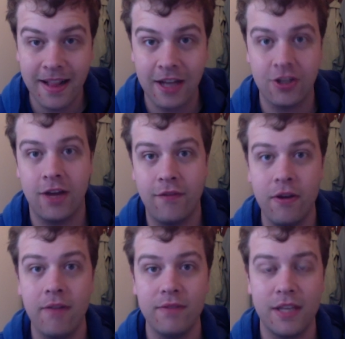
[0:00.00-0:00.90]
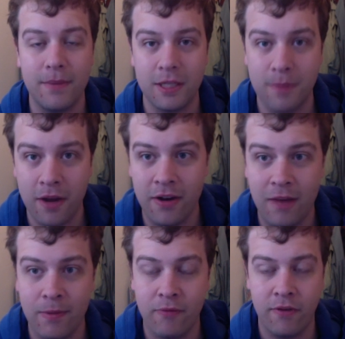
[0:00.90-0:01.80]
in a nutshell, if you haven't seen my Spy Who
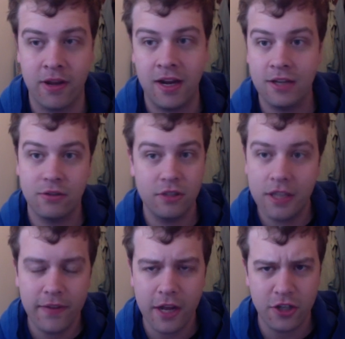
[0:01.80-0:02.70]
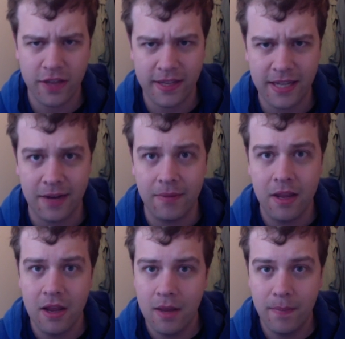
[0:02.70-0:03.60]
Loved Me review, can I ask, definitely go check that out.
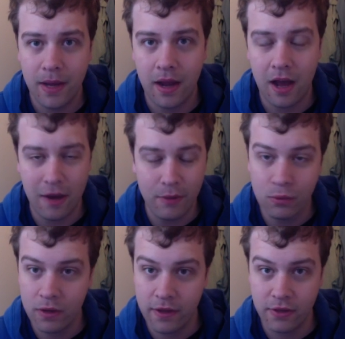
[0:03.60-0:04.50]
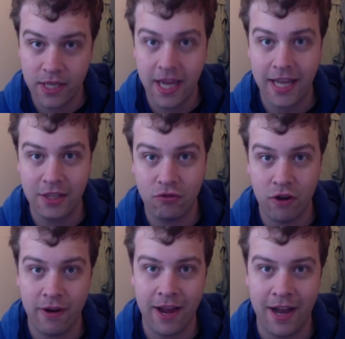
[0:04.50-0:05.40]
But I was one of those kids
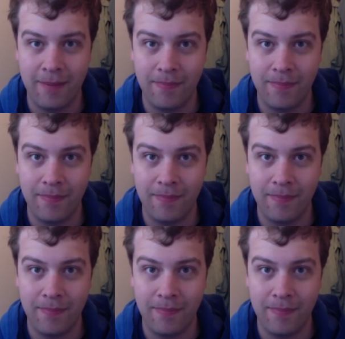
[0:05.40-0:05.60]
growing up.